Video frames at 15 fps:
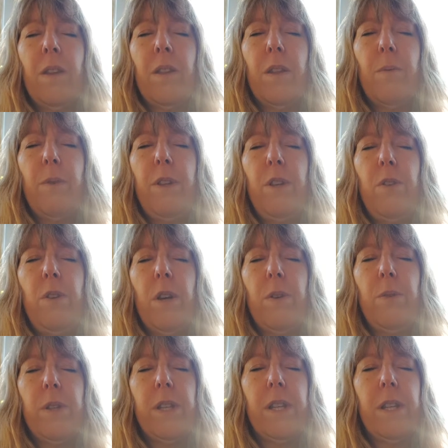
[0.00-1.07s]
then when you
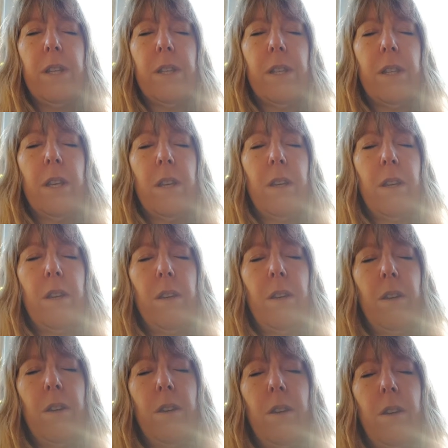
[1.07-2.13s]
notice,
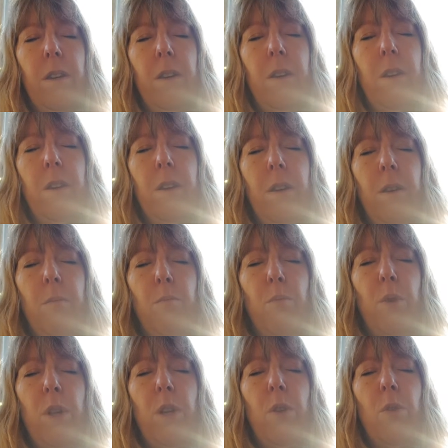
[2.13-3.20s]

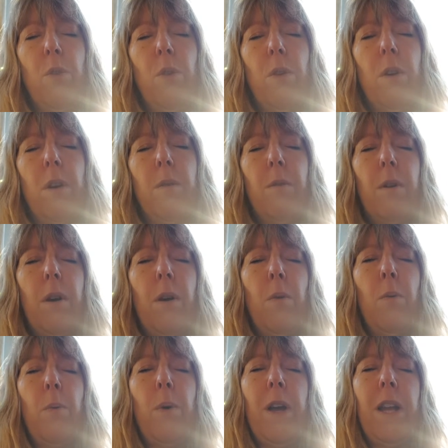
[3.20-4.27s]
bring your
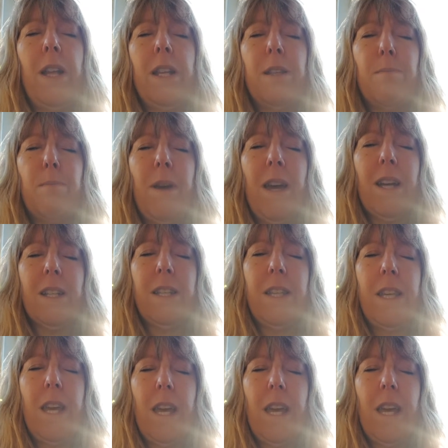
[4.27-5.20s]
awareness back to the